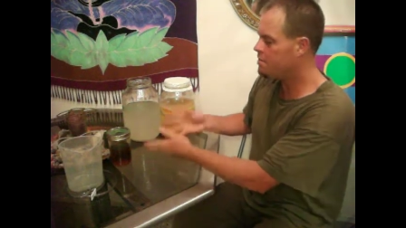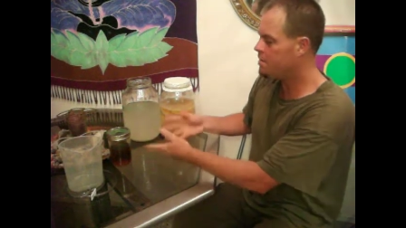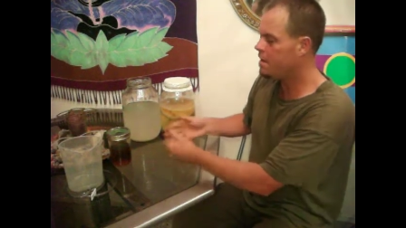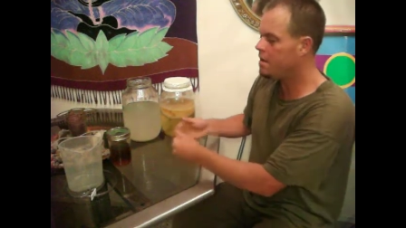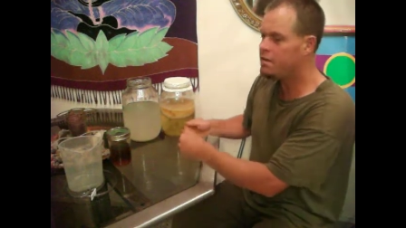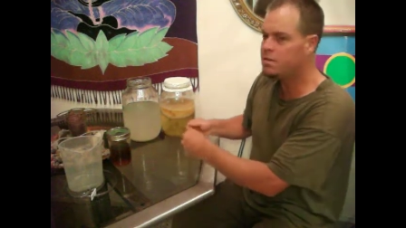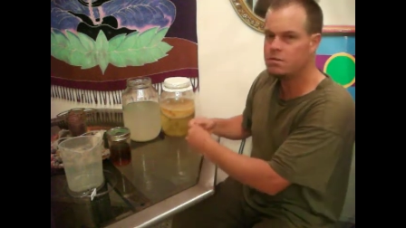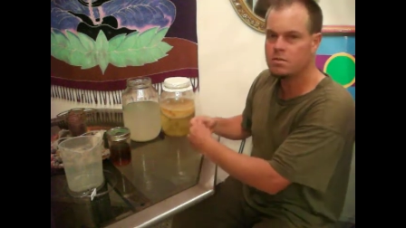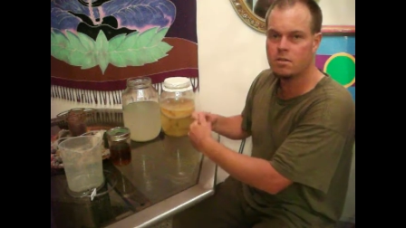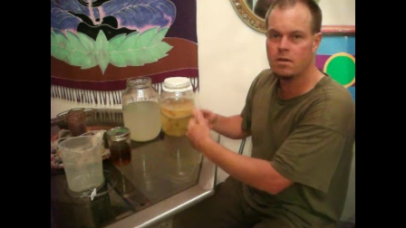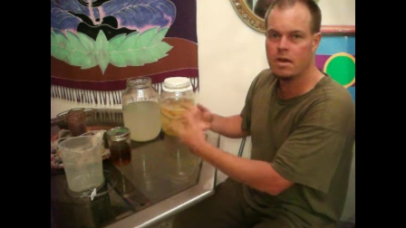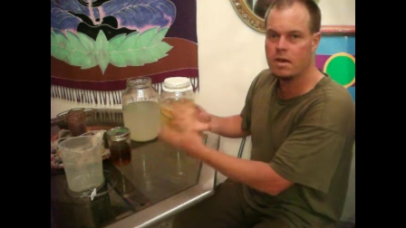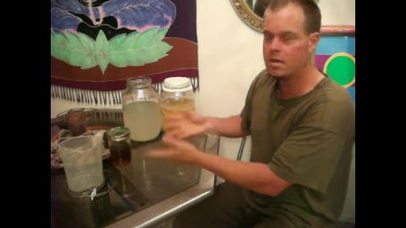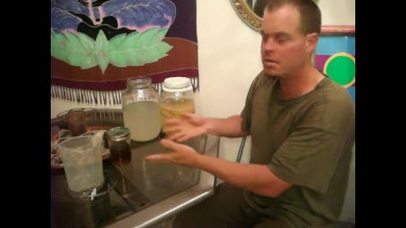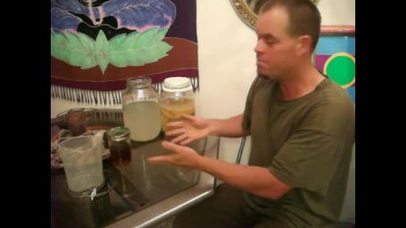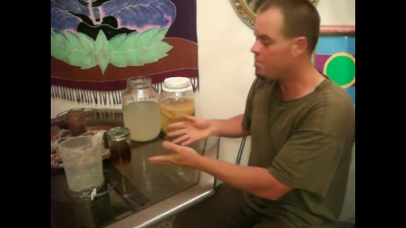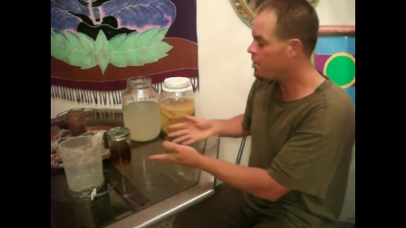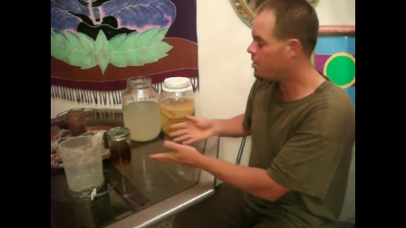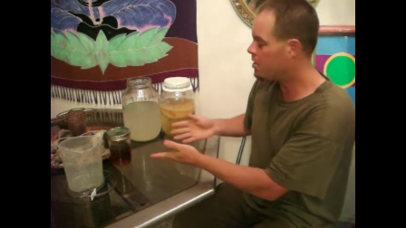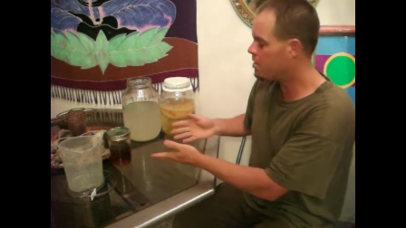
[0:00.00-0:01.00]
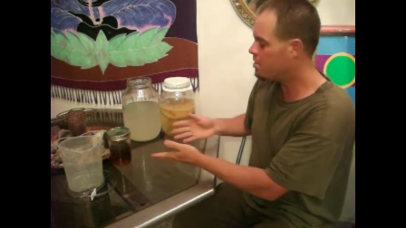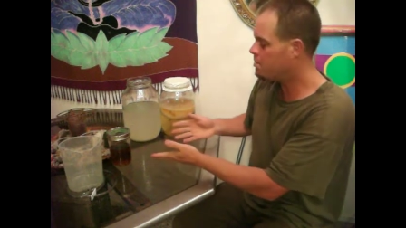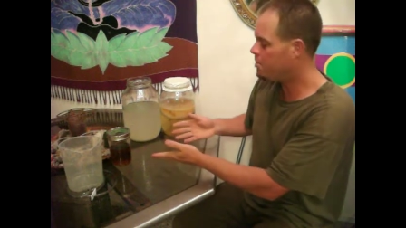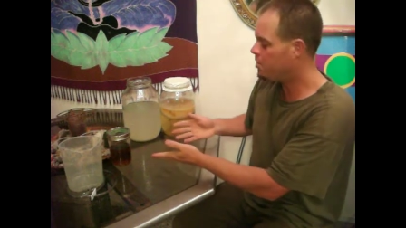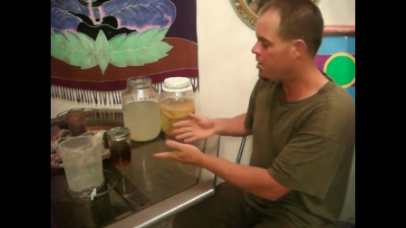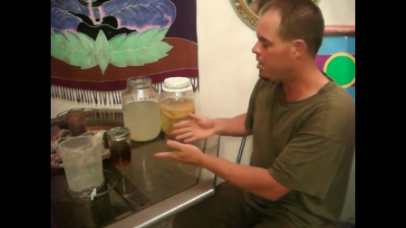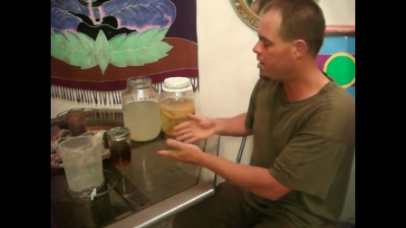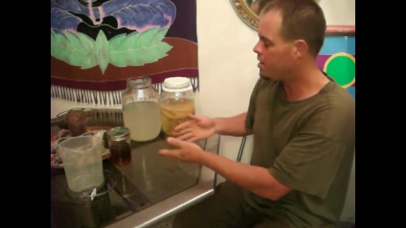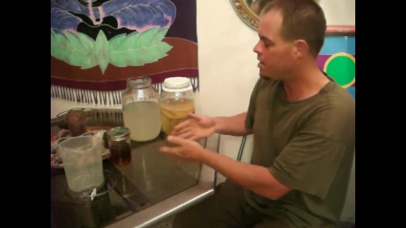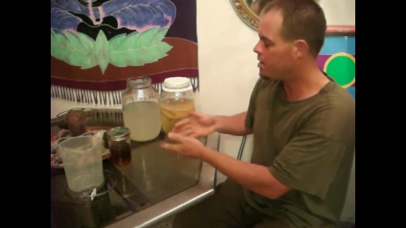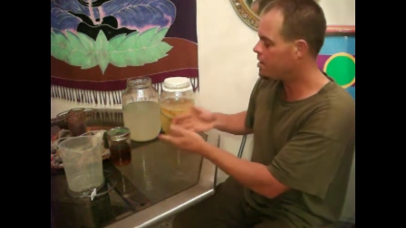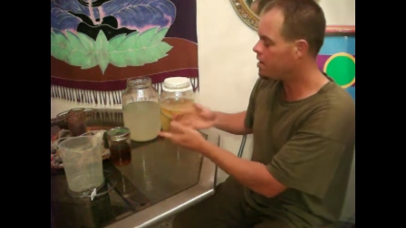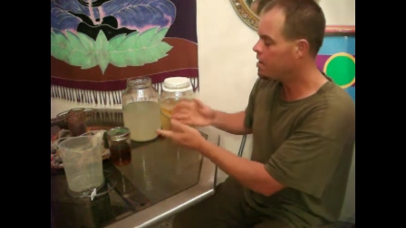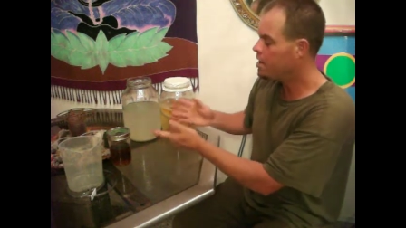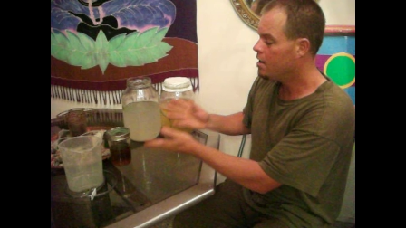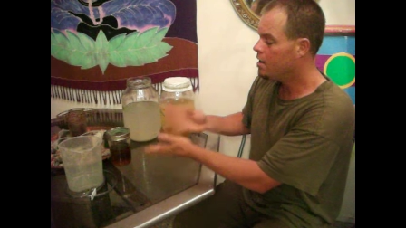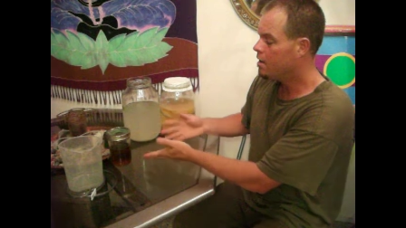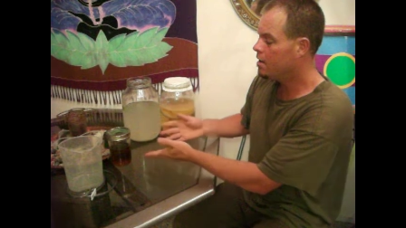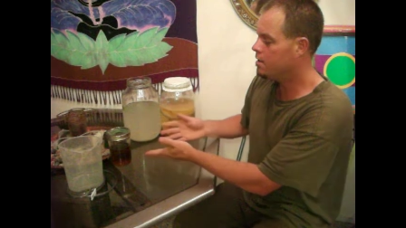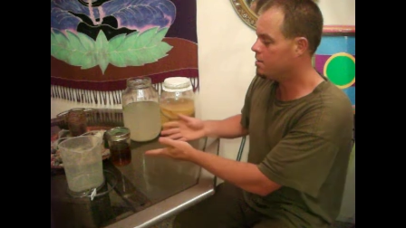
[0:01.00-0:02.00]
face, or any part of the body
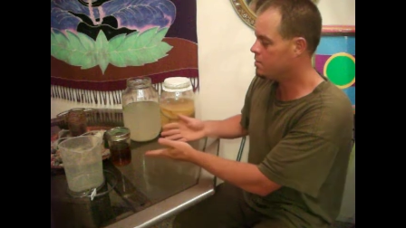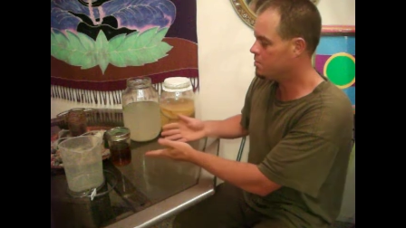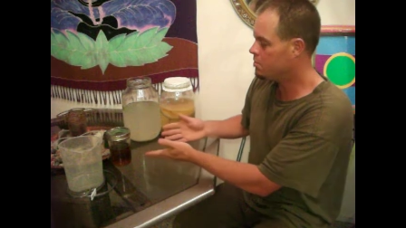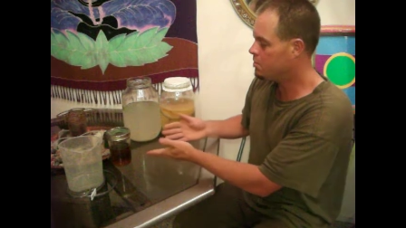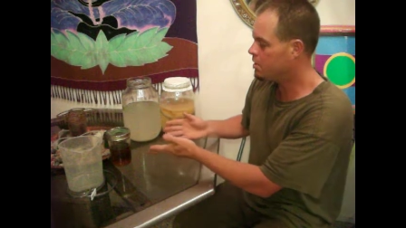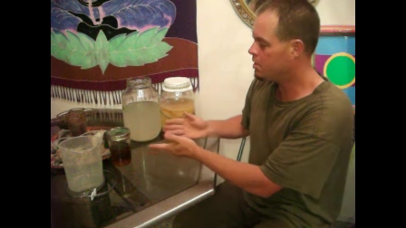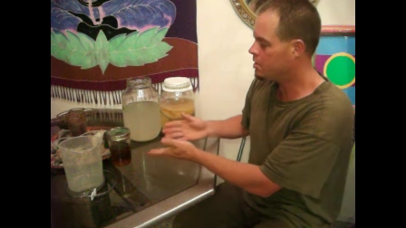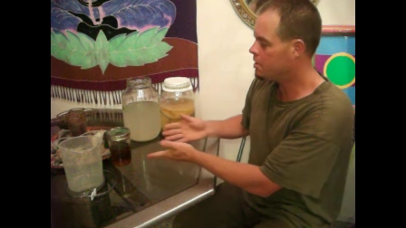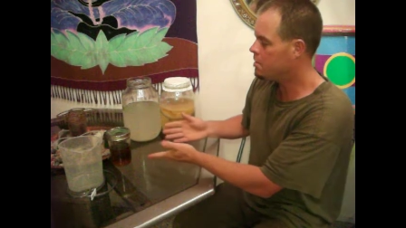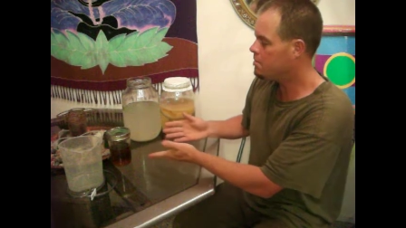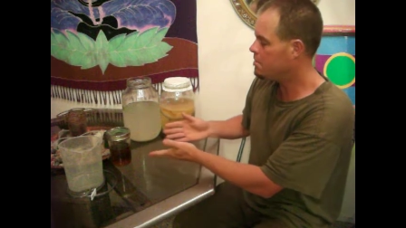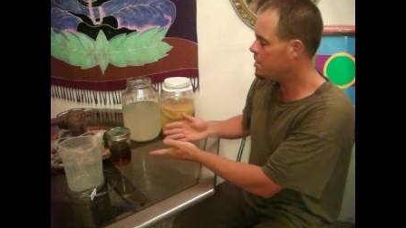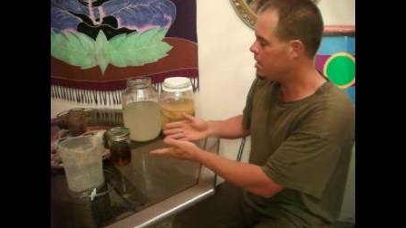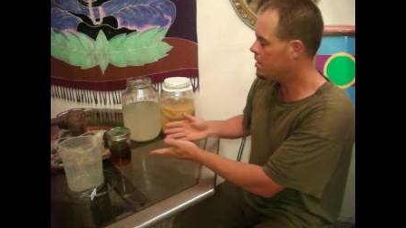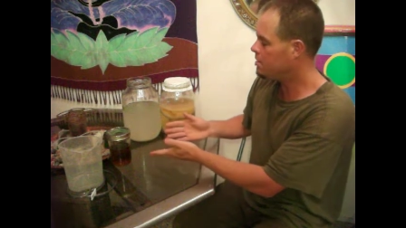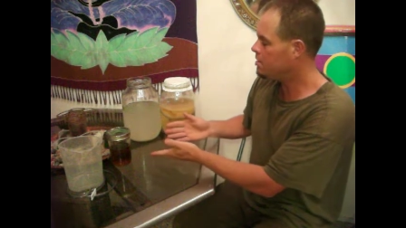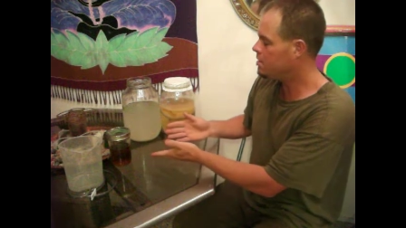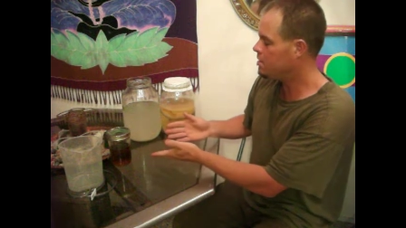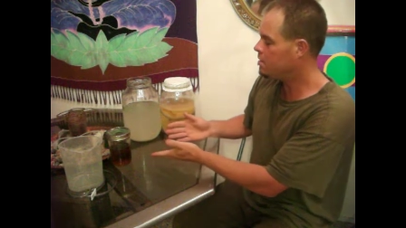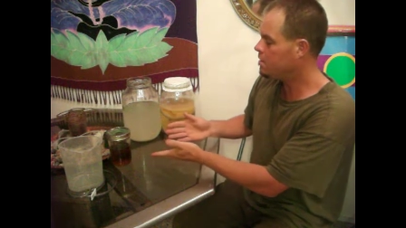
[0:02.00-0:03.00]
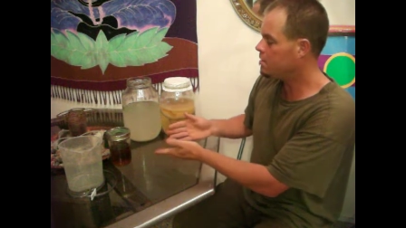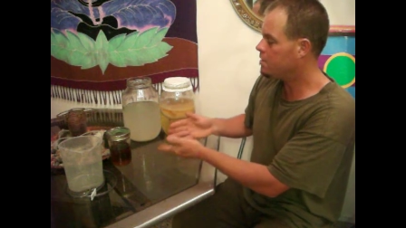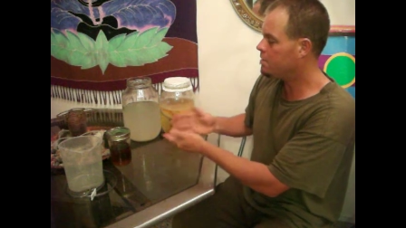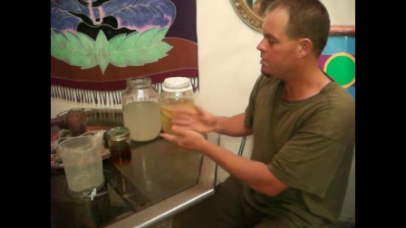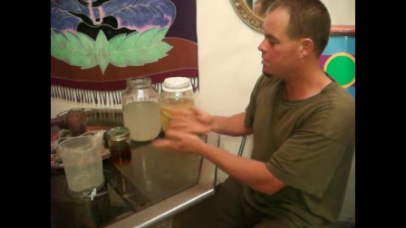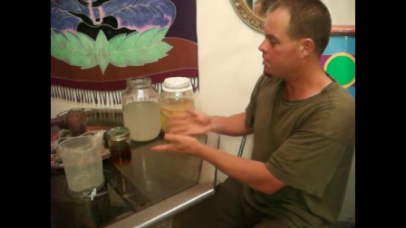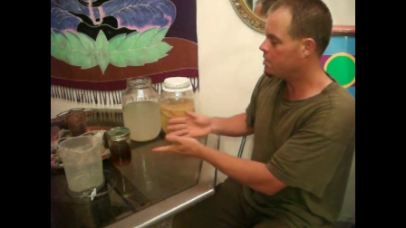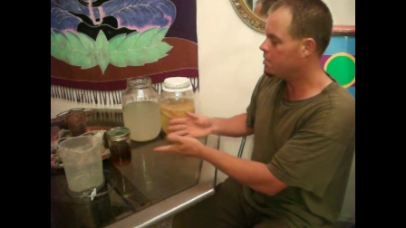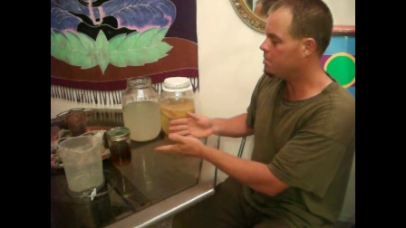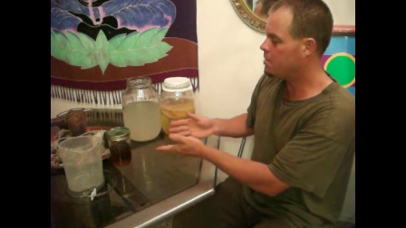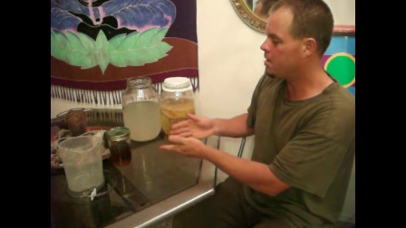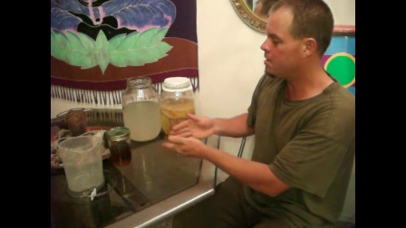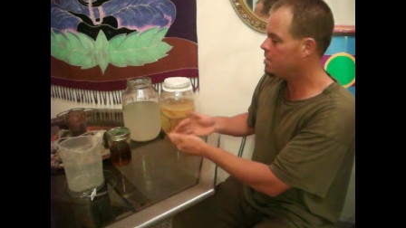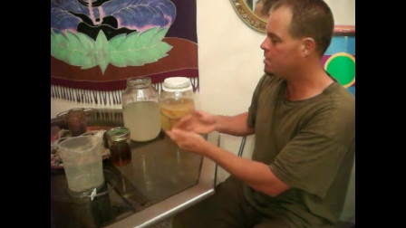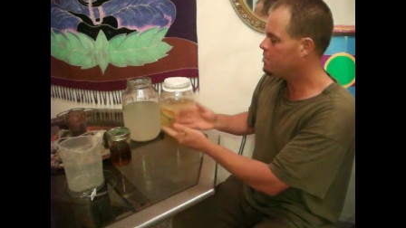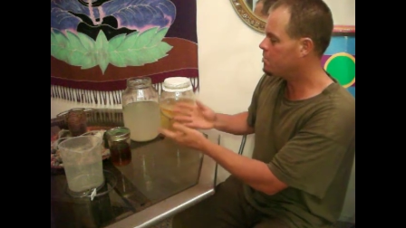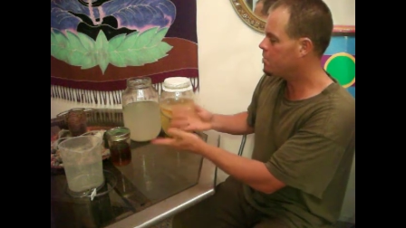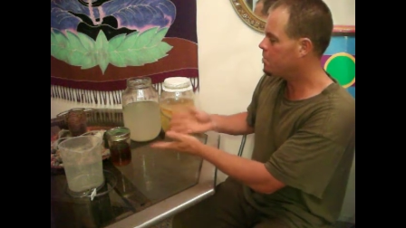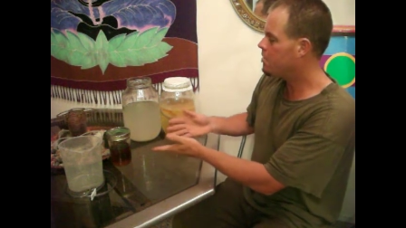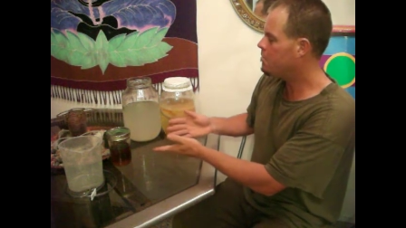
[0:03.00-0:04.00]
is really amazing, these
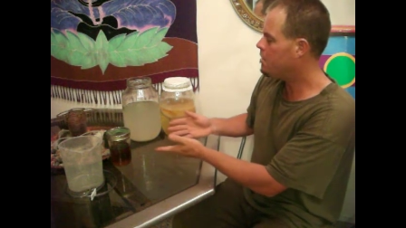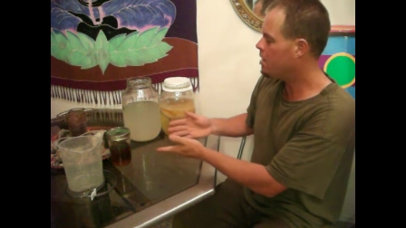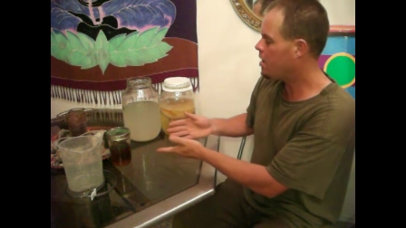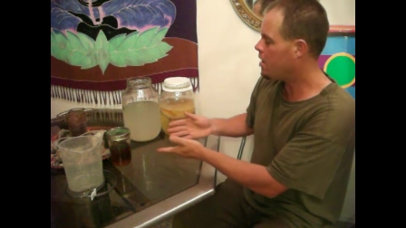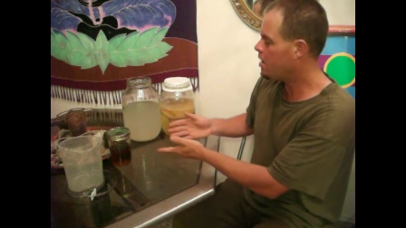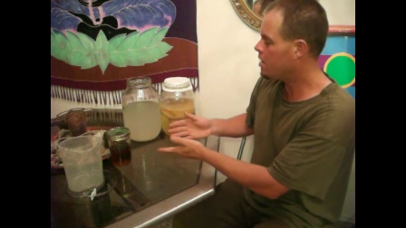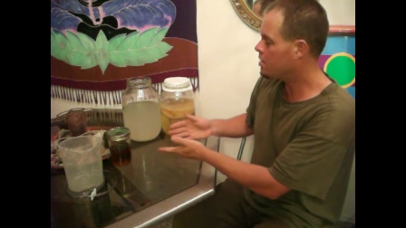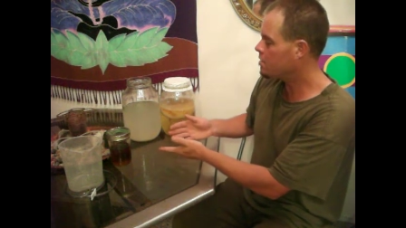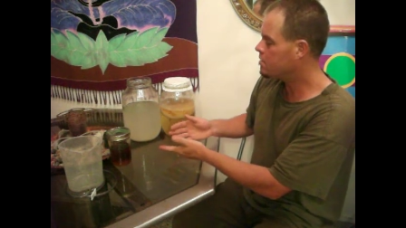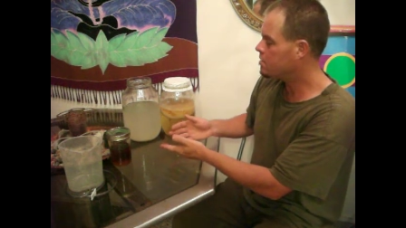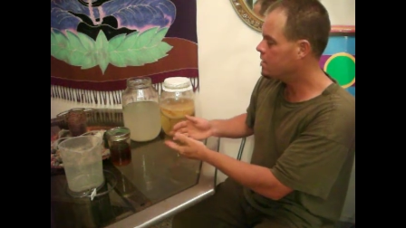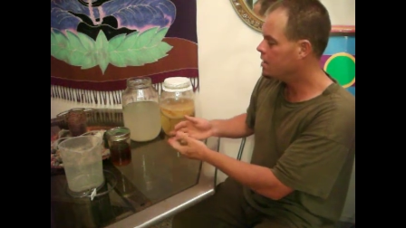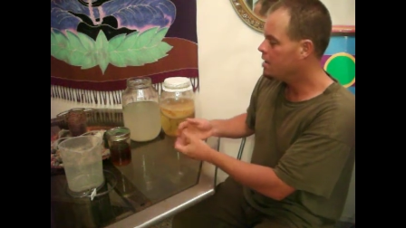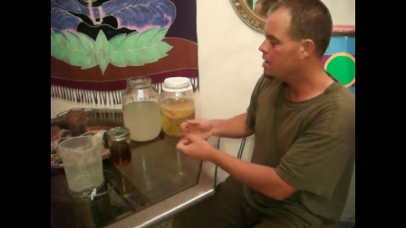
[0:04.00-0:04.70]
fermented probiotics.